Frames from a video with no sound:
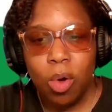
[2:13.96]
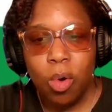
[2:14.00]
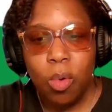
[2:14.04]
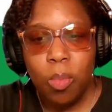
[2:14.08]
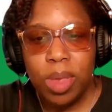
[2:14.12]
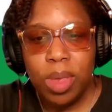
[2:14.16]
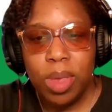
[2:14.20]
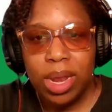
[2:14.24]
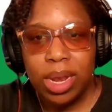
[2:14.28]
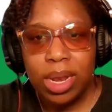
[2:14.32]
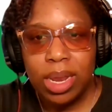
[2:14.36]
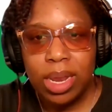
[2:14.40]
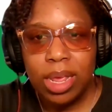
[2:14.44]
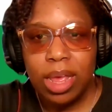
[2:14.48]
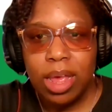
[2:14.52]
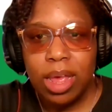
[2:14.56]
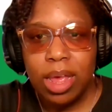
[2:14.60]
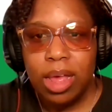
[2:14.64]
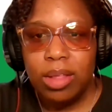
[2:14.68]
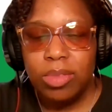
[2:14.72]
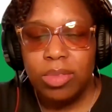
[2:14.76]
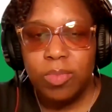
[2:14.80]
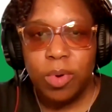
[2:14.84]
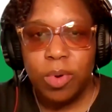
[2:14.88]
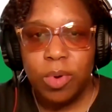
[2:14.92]
open
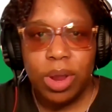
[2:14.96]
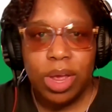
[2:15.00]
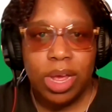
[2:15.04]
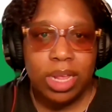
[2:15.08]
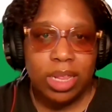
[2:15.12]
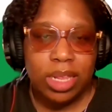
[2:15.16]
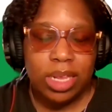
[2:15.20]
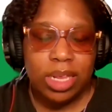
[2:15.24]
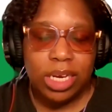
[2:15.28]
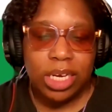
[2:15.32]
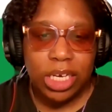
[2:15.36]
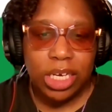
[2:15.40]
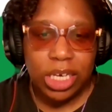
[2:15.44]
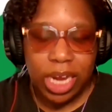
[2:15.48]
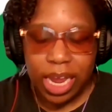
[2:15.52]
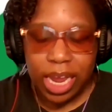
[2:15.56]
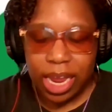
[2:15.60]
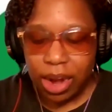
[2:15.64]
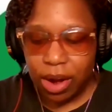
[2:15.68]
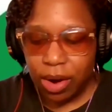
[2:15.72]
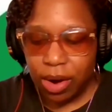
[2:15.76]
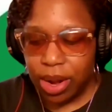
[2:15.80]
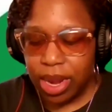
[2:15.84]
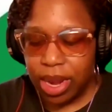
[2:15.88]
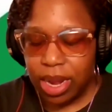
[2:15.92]
for us to
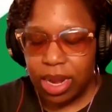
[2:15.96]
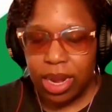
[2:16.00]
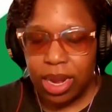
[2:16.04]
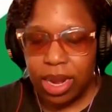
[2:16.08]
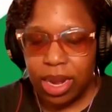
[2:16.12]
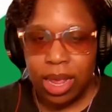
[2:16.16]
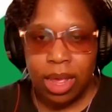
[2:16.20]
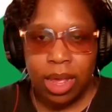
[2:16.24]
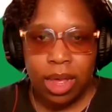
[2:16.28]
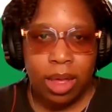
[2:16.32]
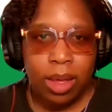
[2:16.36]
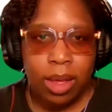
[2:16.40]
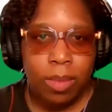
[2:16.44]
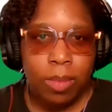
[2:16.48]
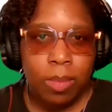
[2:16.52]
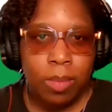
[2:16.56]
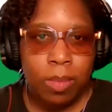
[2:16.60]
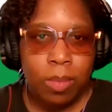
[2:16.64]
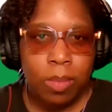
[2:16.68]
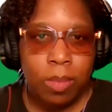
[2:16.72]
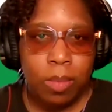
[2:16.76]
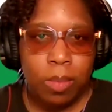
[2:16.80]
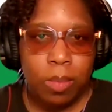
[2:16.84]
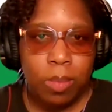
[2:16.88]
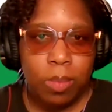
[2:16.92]
share and
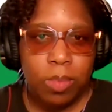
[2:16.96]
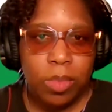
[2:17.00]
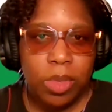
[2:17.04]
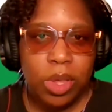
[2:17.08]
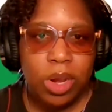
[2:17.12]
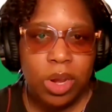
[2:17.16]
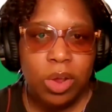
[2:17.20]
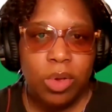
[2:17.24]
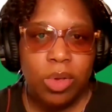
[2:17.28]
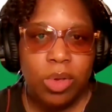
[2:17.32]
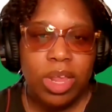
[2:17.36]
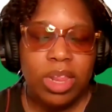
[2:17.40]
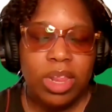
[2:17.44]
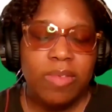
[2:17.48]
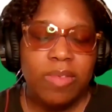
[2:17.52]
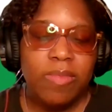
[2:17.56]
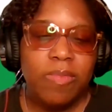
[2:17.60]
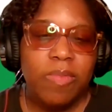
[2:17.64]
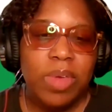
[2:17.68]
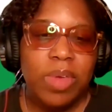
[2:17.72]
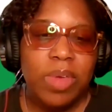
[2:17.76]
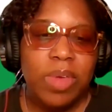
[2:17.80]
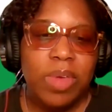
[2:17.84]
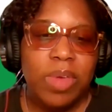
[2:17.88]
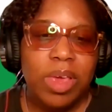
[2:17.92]
get some
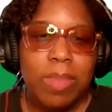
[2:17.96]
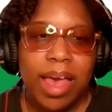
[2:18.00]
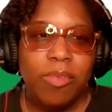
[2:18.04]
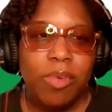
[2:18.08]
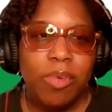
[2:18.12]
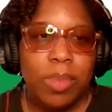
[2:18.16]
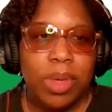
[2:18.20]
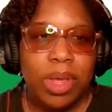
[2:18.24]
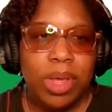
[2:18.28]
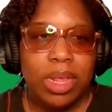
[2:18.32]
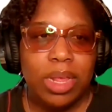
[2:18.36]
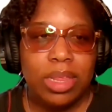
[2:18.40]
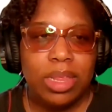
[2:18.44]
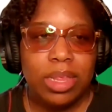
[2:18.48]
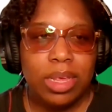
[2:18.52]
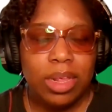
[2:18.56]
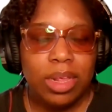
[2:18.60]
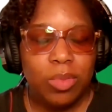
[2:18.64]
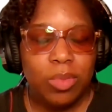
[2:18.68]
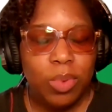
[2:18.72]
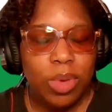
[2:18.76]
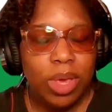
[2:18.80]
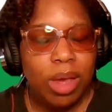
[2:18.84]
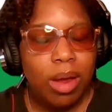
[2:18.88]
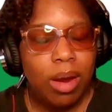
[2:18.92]
feedback from us
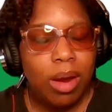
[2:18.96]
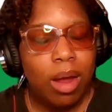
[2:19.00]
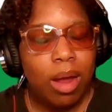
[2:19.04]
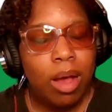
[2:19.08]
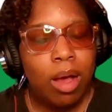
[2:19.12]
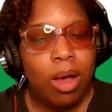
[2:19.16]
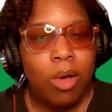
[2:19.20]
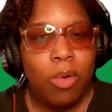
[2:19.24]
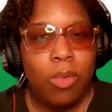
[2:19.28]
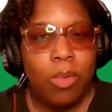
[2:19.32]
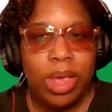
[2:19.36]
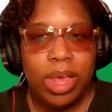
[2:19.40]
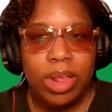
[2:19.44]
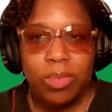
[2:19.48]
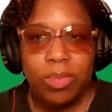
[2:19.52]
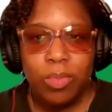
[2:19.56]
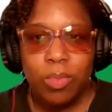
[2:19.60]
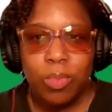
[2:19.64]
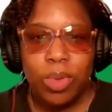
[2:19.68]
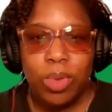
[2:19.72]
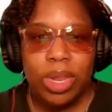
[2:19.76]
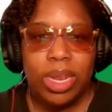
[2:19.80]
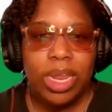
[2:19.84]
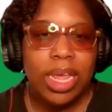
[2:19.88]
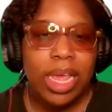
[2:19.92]
because we are always
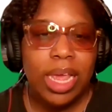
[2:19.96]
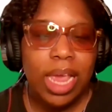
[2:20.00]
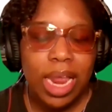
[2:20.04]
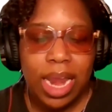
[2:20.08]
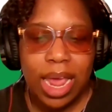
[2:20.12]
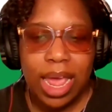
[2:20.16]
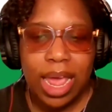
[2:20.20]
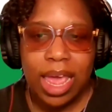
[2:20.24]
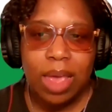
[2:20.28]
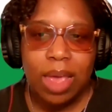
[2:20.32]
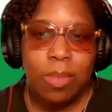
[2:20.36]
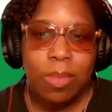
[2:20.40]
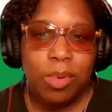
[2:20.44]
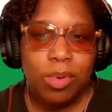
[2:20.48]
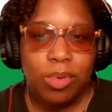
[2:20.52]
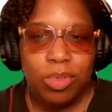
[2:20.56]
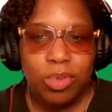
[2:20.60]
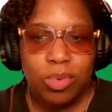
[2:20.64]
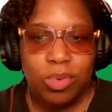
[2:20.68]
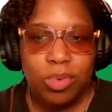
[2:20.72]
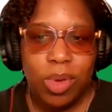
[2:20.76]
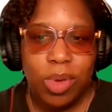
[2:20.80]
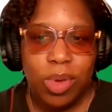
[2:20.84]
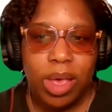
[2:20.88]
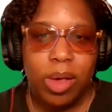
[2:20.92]
willing and able
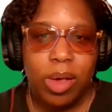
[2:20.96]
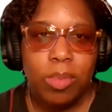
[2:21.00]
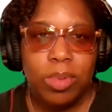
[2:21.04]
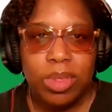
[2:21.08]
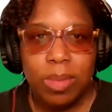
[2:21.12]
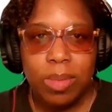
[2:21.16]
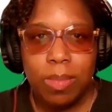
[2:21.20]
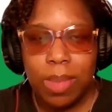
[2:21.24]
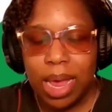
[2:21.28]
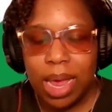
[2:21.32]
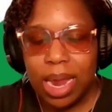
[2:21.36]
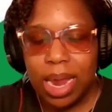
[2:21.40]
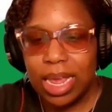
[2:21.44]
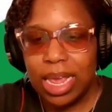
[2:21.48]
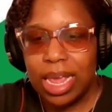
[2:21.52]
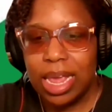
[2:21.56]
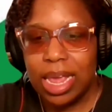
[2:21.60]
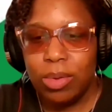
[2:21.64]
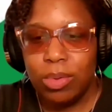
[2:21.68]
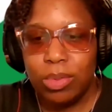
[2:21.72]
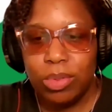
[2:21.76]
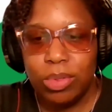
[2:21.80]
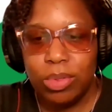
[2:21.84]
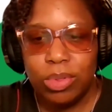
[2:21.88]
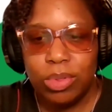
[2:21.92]
to help somebody
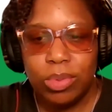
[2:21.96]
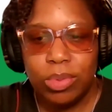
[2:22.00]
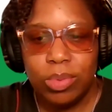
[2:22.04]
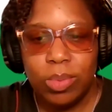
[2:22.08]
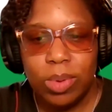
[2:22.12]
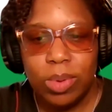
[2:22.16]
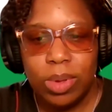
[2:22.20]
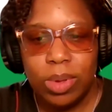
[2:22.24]
else.